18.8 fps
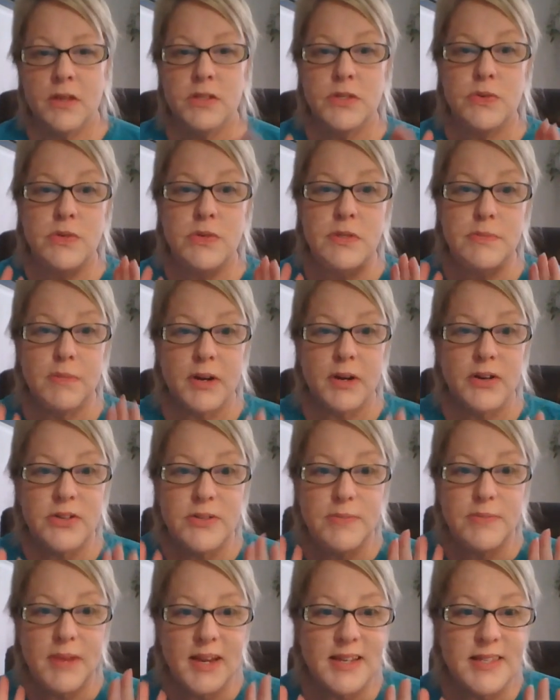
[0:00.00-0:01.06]
so it's march
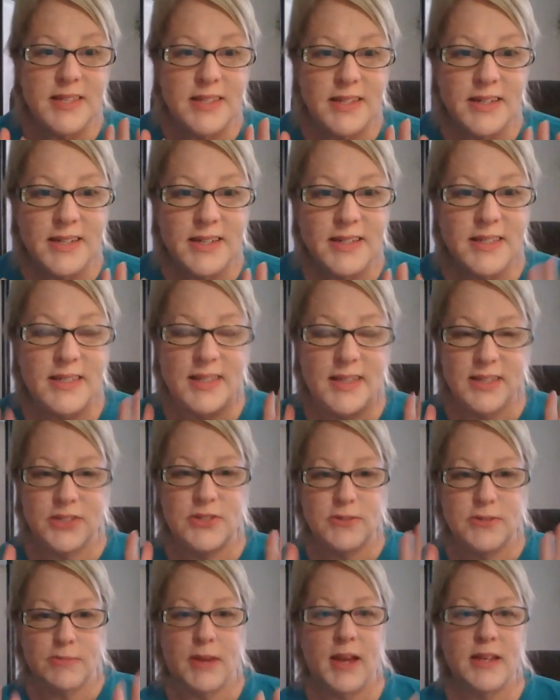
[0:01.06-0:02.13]
maskness get
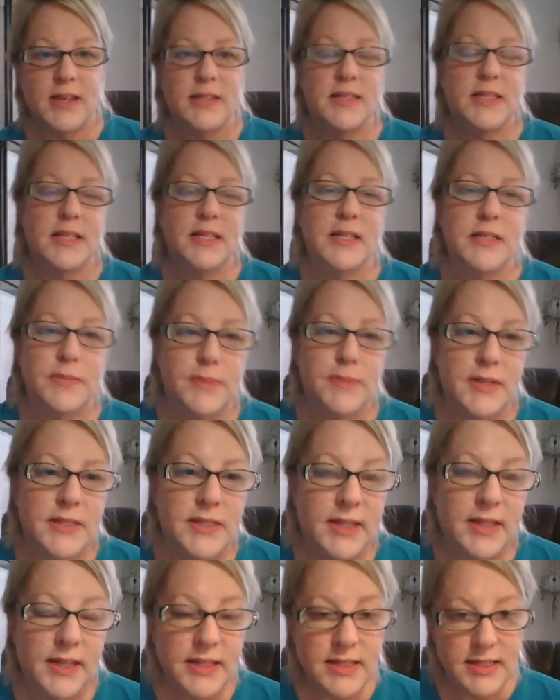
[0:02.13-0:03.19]
your masks these
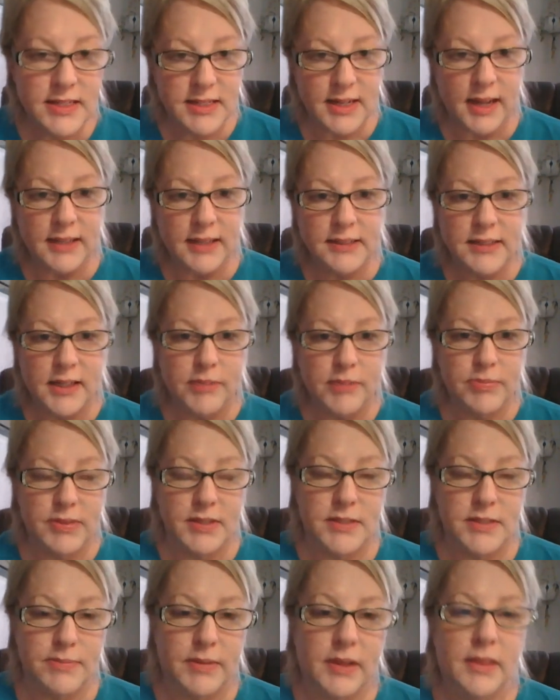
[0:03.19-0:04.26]
months get stocked up
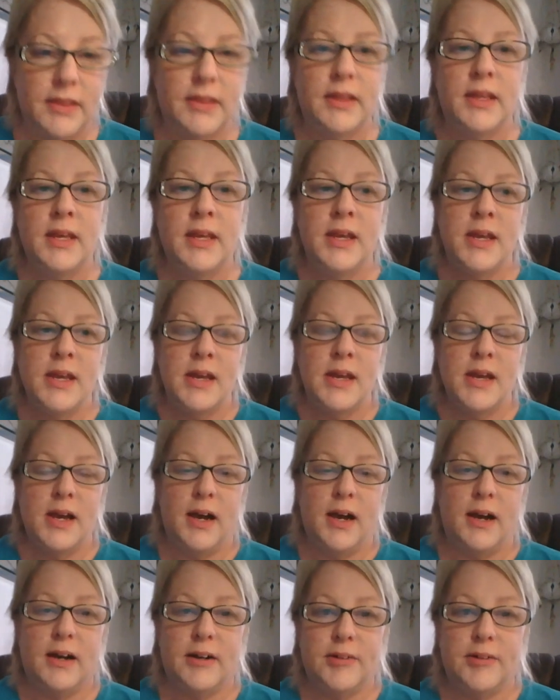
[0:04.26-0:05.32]
this month
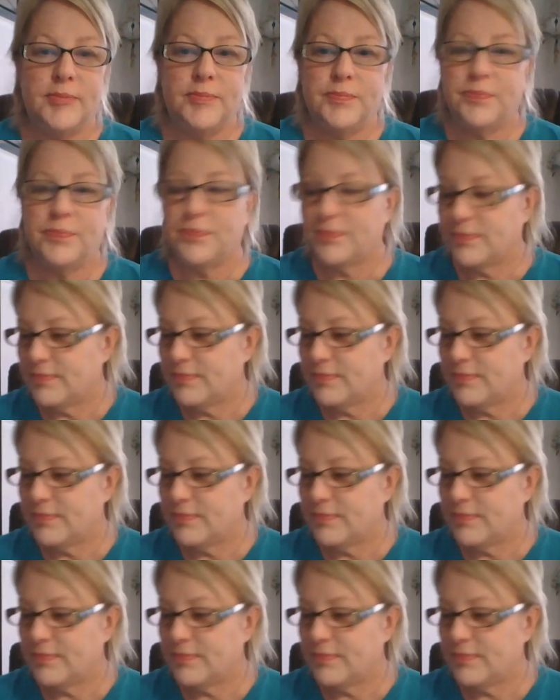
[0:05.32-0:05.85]
um,